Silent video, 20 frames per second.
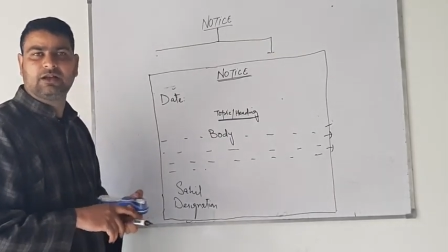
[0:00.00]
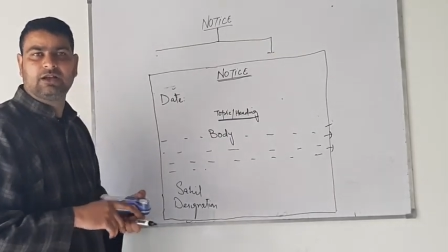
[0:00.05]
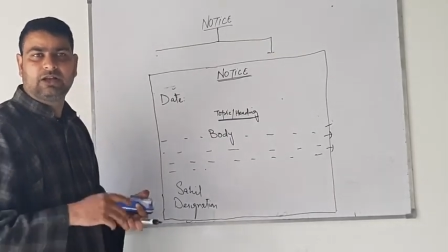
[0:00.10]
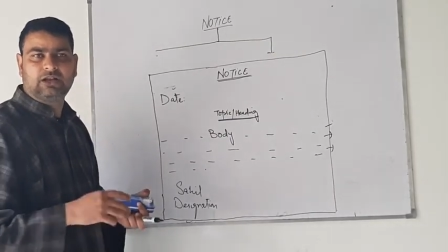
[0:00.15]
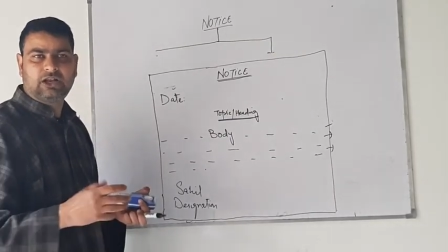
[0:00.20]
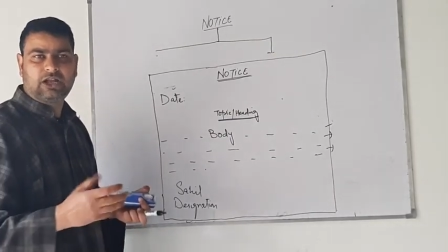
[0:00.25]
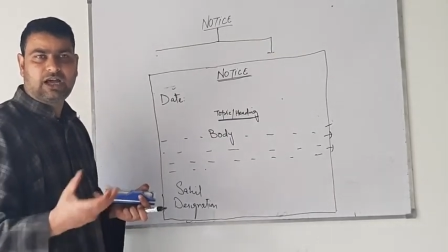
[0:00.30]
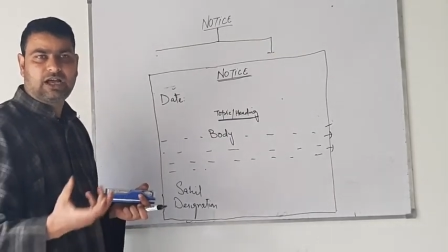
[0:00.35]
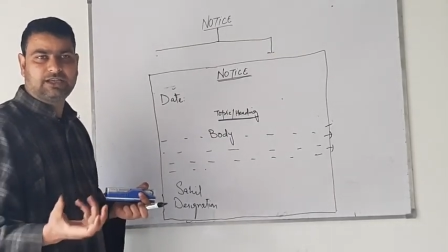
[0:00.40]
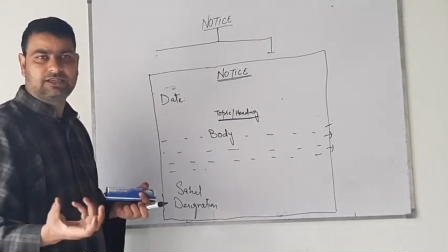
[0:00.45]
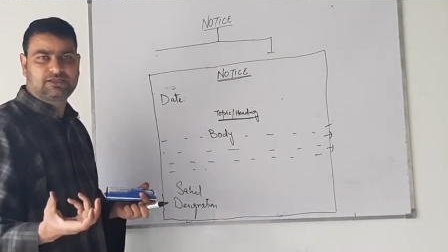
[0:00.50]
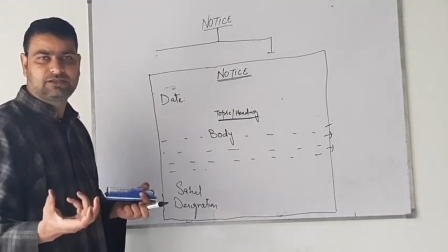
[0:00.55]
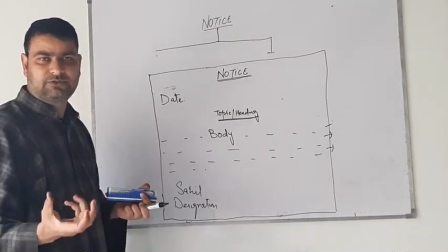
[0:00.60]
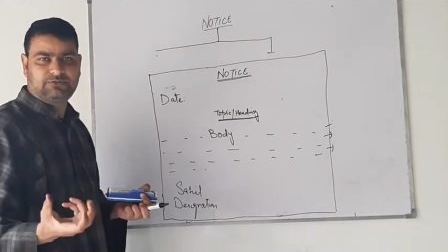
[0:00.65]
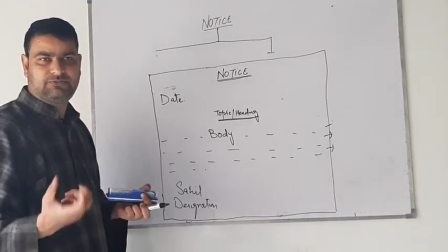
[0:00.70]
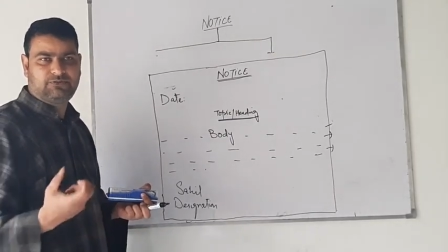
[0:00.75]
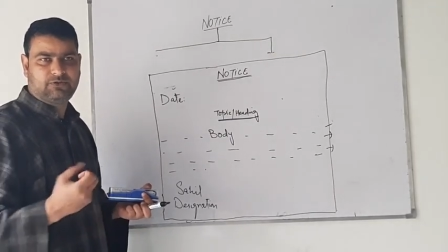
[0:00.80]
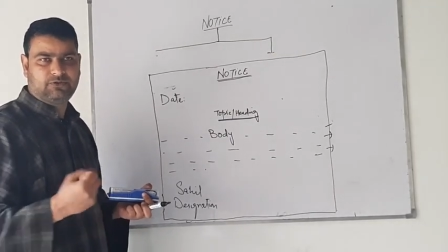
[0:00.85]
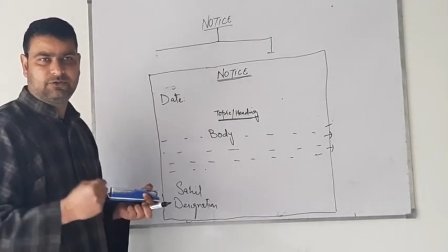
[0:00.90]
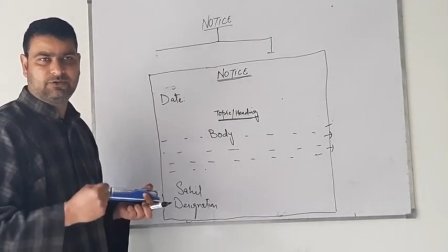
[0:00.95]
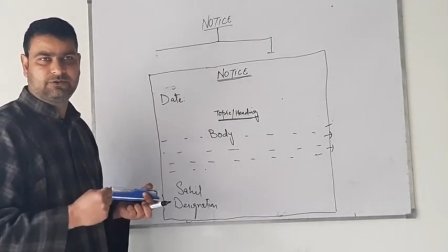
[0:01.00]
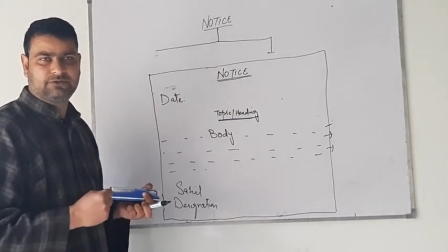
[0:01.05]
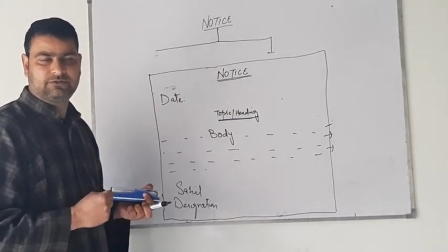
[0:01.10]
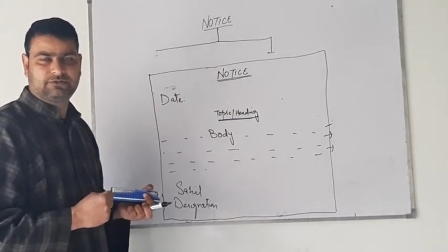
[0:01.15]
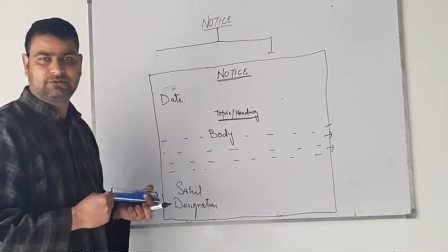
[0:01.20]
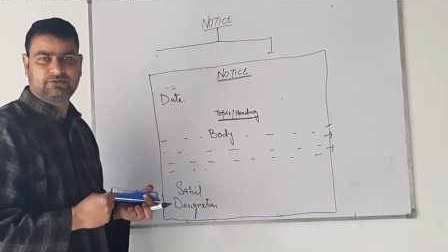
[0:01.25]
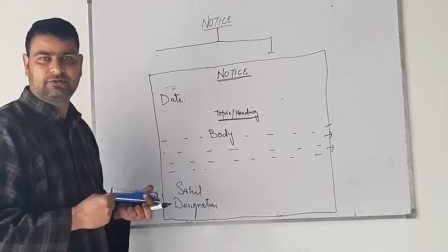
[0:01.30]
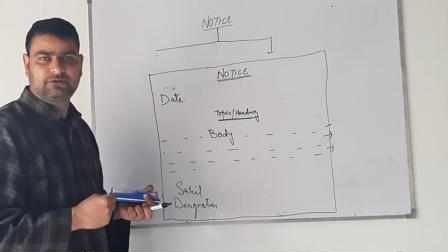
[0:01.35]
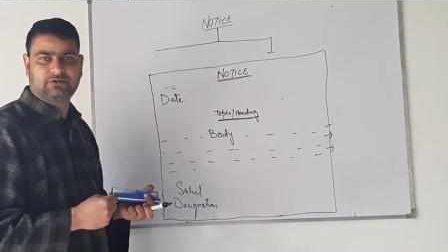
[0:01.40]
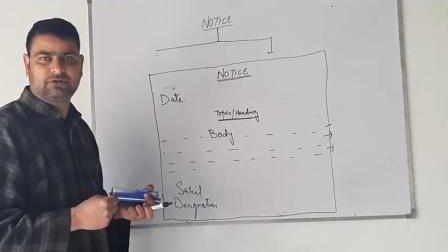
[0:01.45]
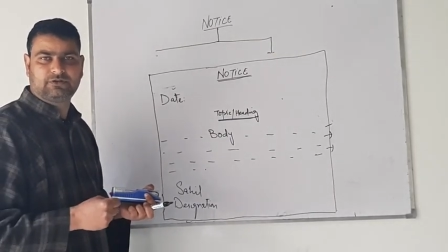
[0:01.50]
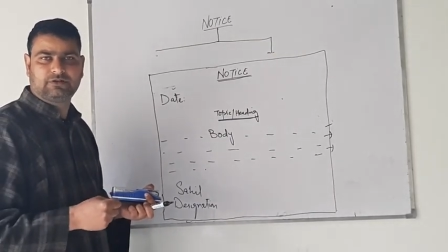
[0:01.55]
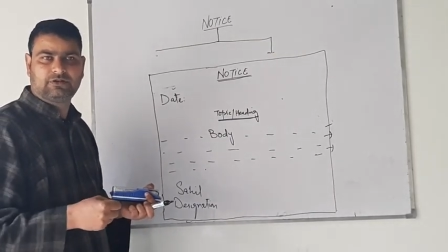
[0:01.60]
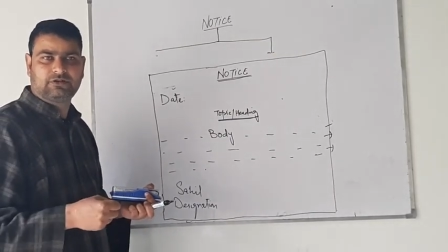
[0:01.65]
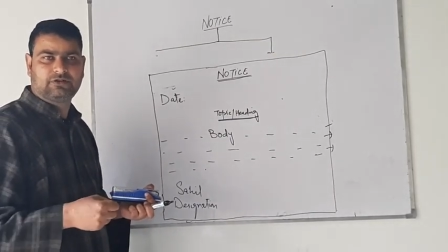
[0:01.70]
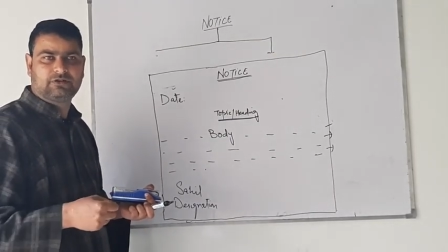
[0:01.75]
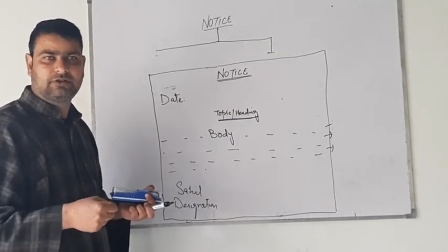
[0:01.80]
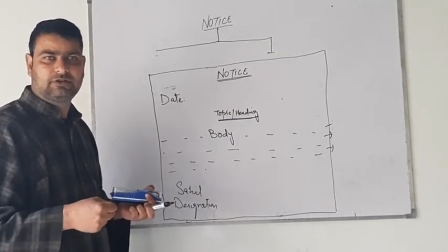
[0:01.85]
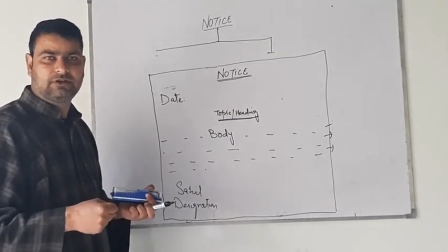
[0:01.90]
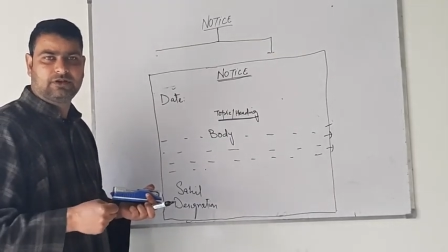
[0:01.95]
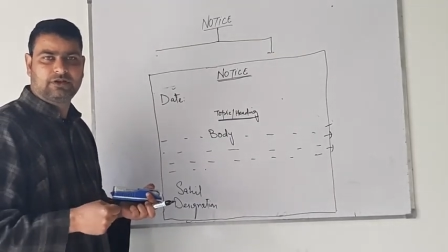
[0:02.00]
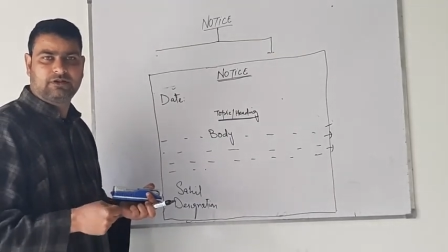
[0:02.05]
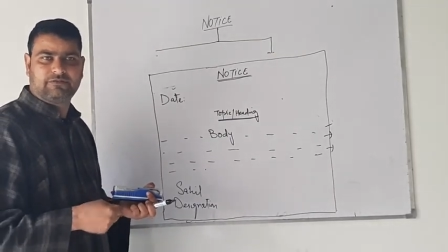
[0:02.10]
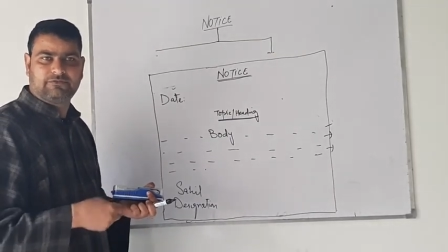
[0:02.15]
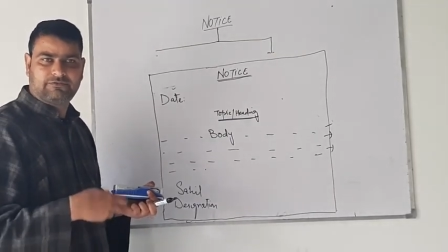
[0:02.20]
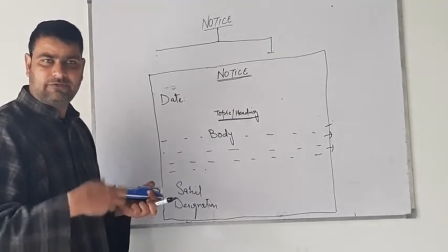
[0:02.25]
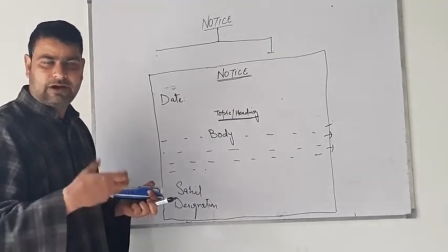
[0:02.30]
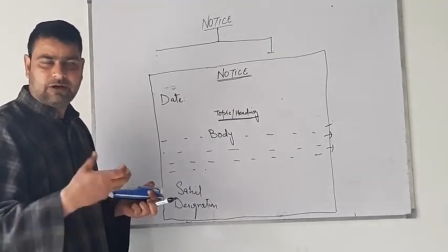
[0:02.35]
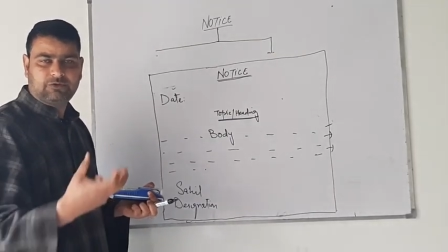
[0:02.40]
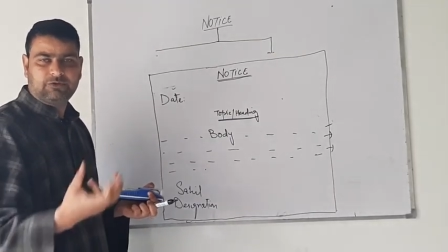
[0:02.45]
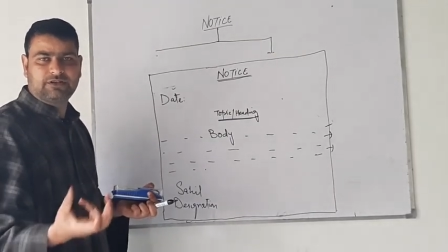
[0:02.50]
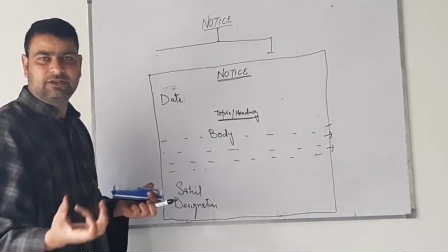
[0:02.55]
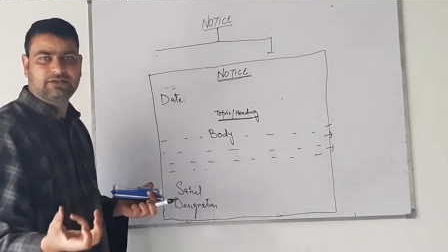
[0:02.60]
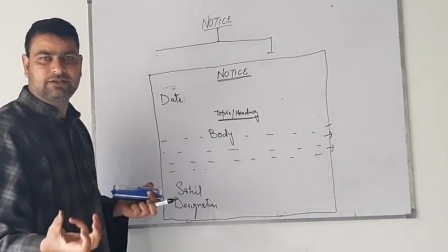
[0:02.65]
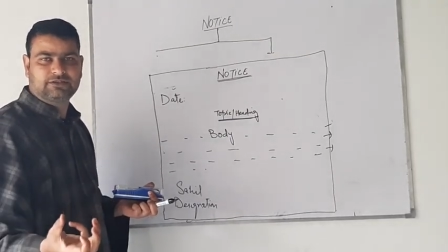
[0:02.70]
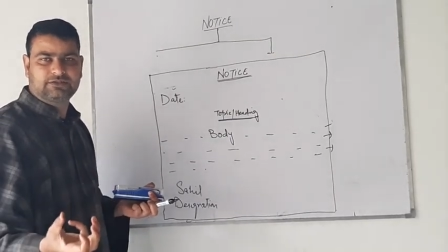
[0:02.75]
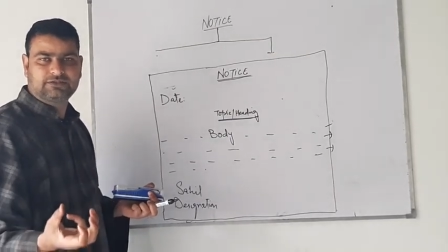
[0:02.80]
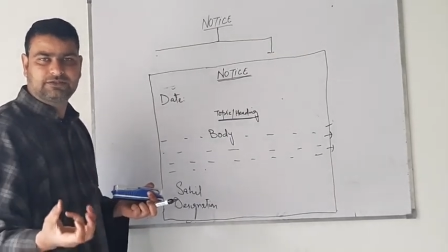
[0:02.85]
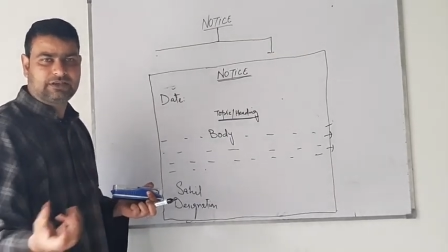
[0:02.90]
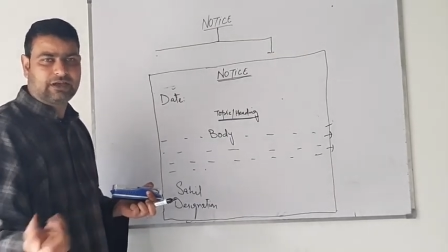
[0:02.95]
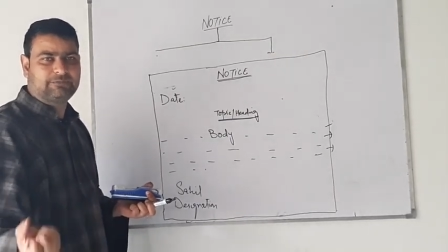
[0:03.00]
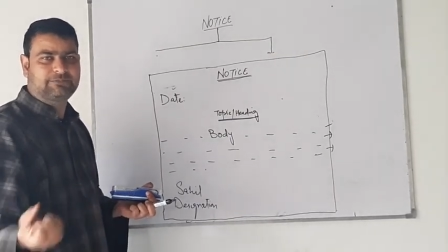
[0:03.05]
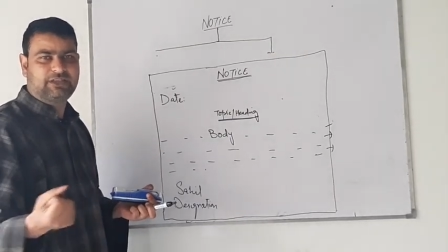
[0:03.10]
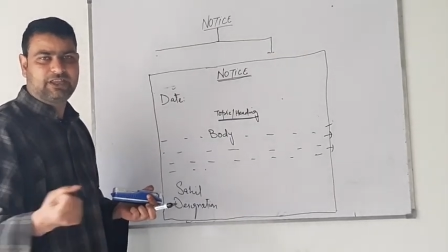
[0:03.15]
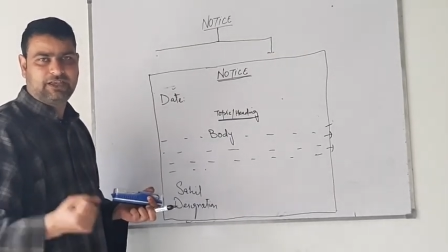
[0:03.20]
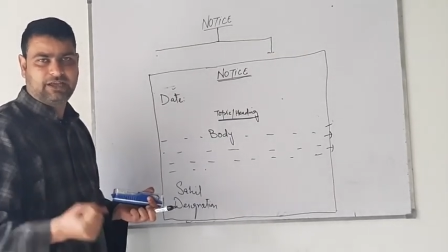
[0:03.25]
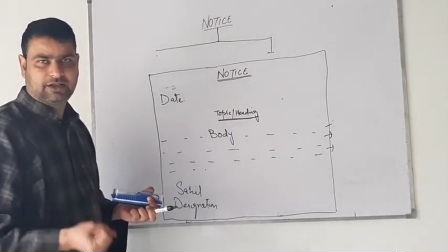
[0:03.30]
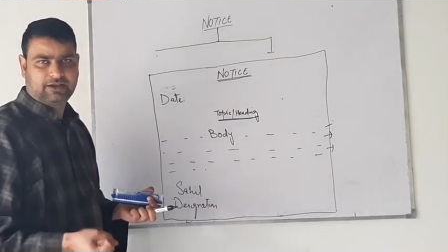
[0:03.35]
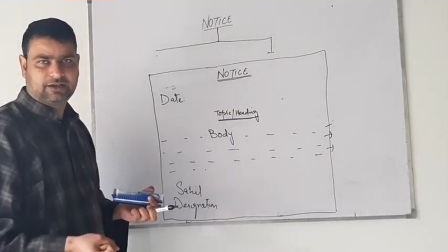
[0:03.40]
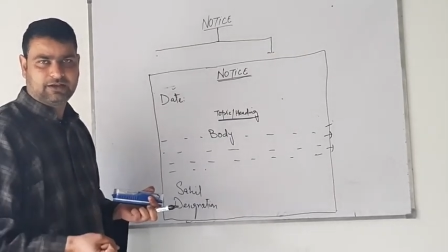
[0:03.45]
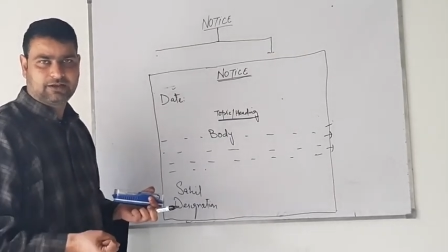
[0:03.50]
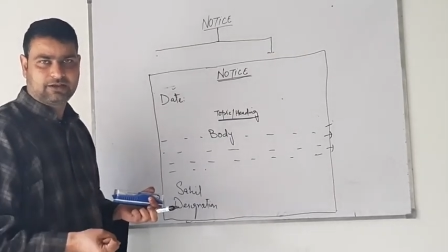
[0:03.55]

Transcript: Last phone, found something,